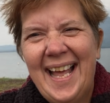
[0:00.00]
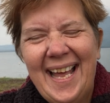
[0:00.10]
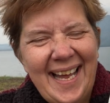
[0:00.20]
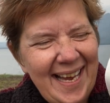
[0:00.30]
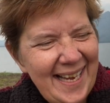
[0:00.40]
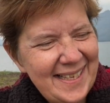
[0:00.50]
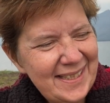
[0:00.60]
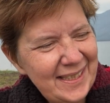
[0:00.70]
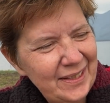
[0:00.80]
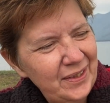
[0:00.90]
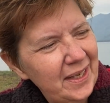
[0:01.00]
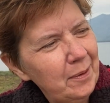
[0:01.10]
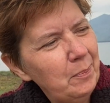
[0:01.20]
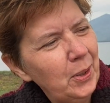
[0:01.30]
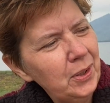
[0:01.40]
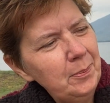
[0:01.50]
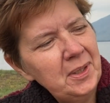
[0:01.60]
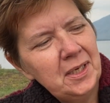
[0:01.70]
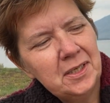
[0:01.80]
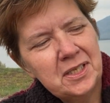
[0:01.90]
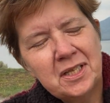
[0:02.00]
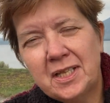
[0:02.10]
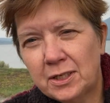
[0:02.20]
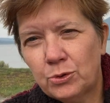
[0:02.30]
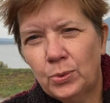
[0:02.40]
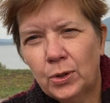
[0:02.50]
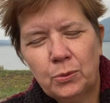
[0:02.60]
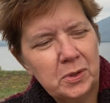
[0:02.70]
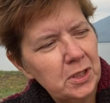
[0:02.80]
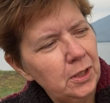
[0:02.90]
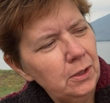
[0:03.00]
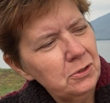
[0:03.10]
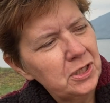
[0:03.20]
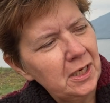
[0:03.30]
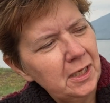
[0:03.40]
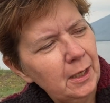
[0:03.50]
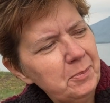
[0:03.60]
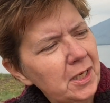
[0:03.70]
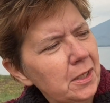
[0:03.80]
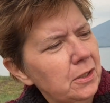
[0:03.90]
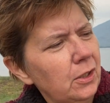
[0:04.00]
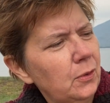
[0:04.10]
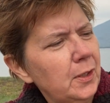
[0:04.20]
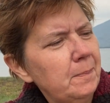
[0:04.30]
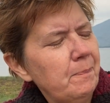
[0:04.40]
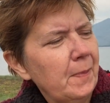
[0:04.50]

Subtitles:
And then partly because this road was closed, I kept on going.